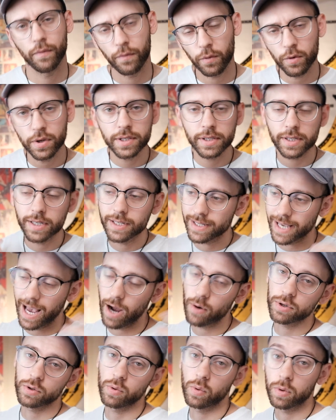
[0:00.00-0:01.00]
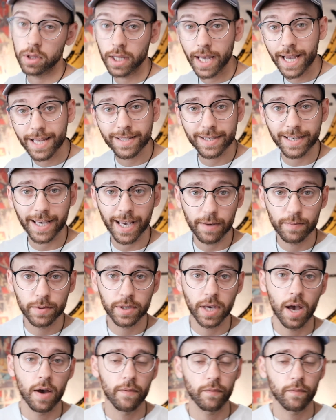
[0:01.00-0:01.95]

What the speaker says: For instance, outdoor landscapes